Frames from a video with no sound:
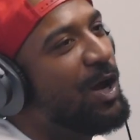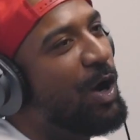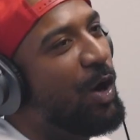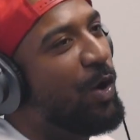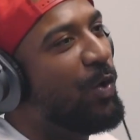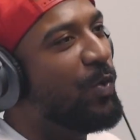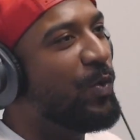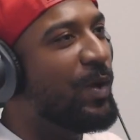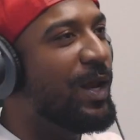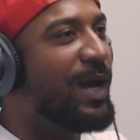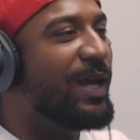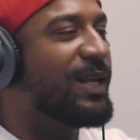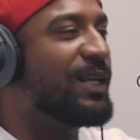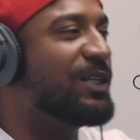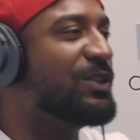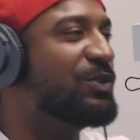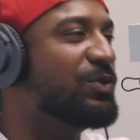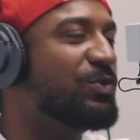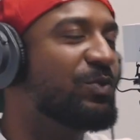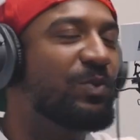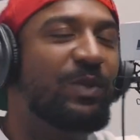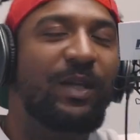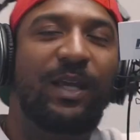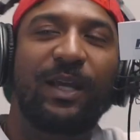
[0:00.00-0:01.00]
on
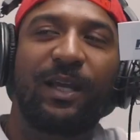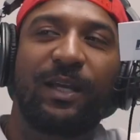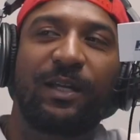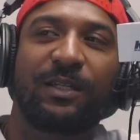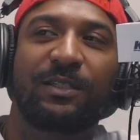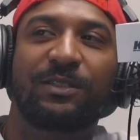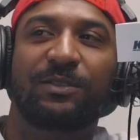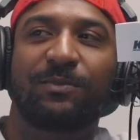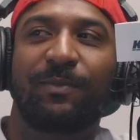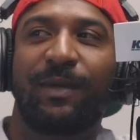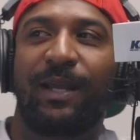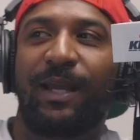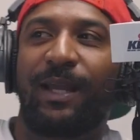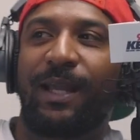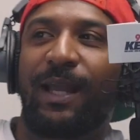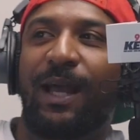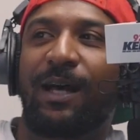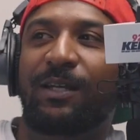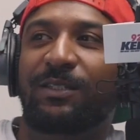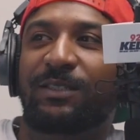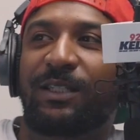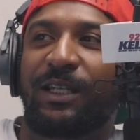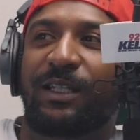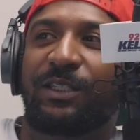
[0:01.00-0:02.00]
92 Kels, man.
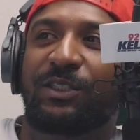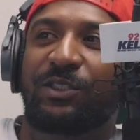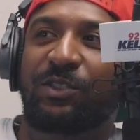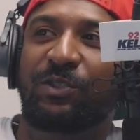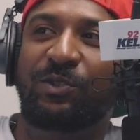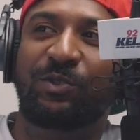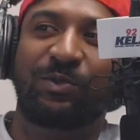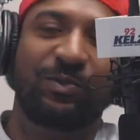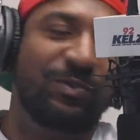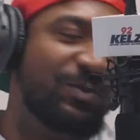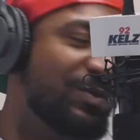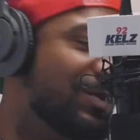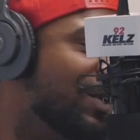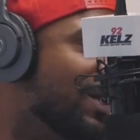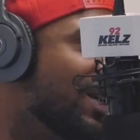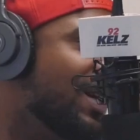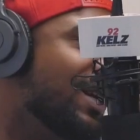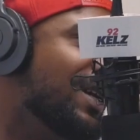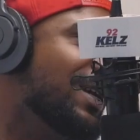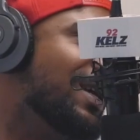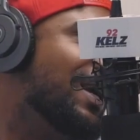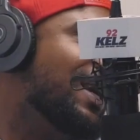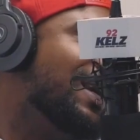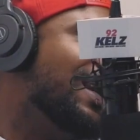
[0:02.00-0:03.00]
Y'all stay tuned.
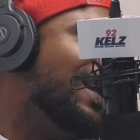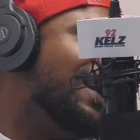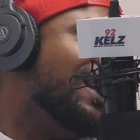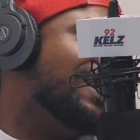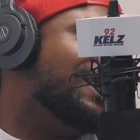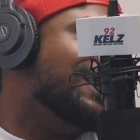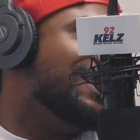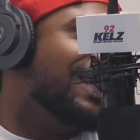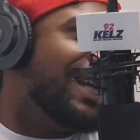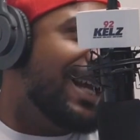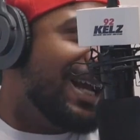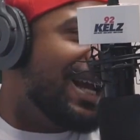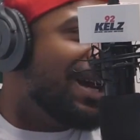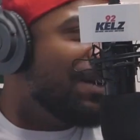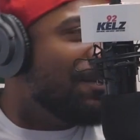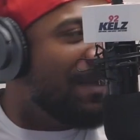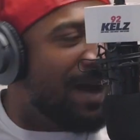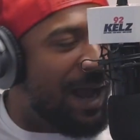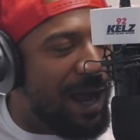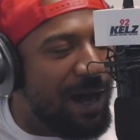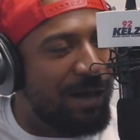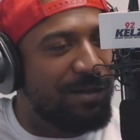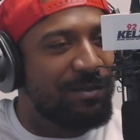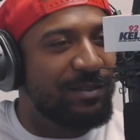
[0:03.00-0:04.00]
Jam
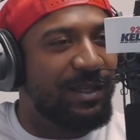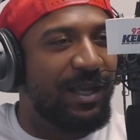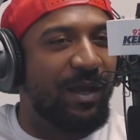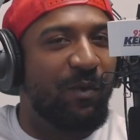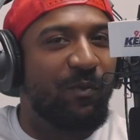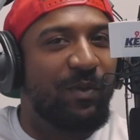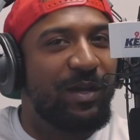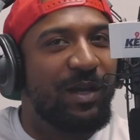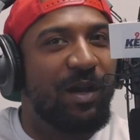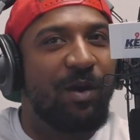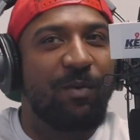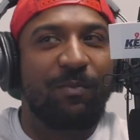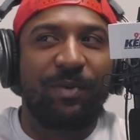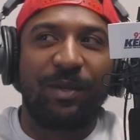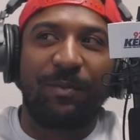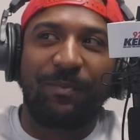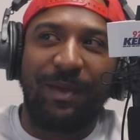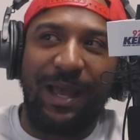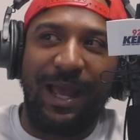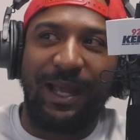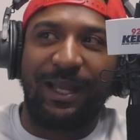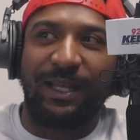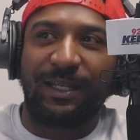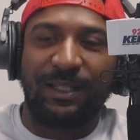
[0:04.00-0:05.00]
out, and we gonna be
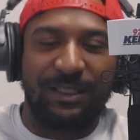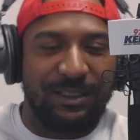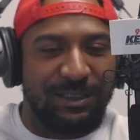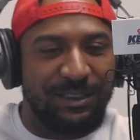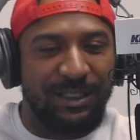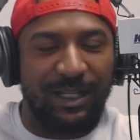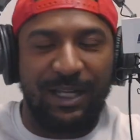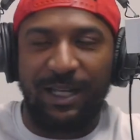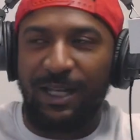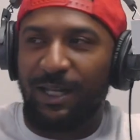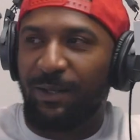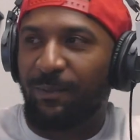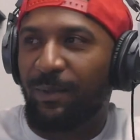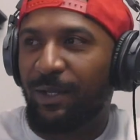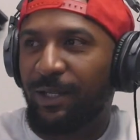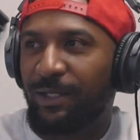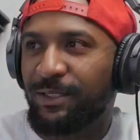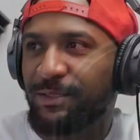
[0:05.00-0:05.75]
back in this thing, man.